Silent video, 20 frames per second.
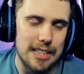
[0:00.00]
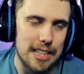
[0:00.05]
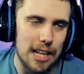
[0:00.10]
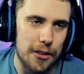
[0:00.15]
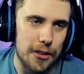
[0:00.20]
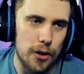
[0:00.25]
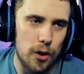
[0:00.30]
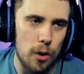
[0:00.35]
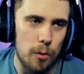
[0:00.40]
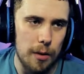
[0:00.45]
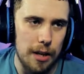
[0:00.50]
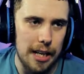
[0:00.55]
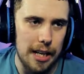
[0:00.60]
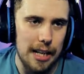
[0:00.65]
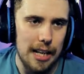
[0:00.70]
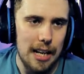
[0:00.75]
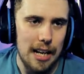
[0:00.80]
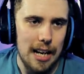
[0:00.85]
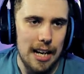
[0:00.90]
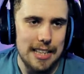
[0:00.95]
I thought we
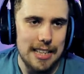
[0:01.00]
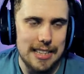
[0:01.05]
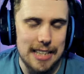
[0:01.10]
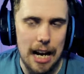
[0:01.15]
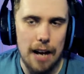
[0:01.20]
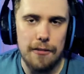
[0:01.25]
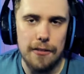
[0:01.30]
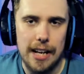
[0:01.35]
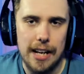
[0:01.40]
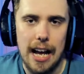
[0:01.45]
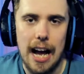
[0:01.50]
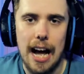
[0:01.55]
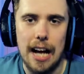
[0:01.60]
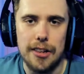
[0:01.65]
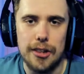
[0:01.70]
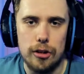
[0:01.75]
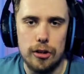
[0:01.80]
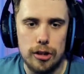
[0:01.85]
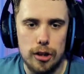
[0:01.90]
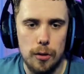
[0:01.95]
definitely had
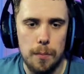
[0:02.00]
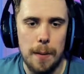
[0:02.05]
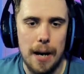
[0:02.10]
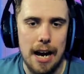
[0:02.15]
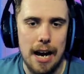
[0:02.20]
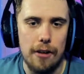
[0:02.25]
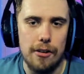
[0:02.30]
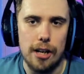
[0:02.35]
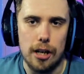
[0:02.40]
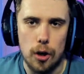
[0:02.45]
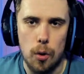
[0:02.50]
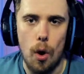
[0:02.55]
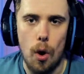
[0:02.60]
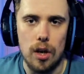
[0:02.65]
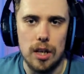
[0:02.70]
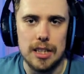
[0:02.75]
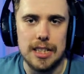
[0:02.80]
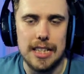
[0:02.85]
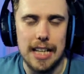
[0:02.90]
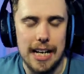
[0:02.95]
the superior
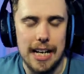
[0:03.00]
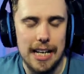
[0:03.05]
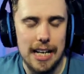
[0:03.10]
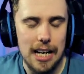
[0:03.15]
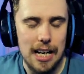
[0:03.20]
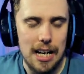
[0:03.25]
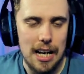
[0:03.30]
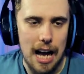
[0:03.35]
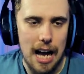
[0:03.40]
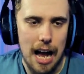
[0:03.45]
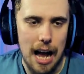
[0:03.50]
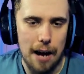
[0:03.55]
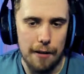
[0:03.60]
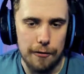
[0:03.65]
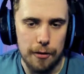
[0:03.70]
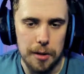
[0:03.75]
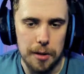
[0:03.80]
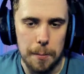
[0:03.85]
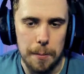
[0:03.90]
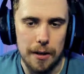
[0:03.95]
quality
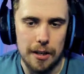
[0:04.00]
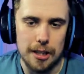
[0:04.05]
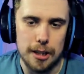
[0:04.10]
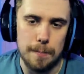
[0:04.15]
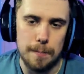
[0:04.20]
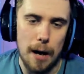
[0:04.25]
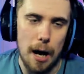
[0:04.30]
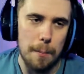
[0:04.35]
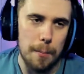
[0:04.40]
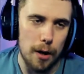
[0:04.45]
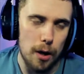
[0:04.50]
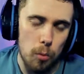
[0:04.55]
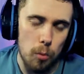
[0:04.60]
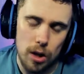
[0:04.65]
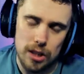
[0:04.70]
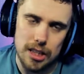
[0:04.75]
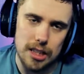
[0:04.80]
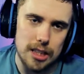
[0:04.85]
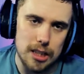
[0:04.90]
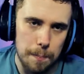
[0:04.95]
from the penalty spot, but it
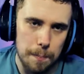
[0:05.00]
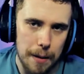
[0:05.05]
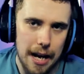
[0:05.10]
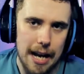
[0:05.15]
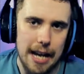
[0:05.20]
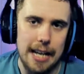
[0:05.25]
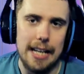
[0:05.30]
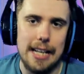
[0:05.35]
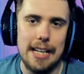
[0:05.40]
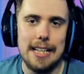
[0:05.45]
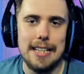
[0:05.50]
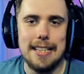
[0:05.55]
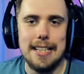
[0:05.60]
wasn't to be.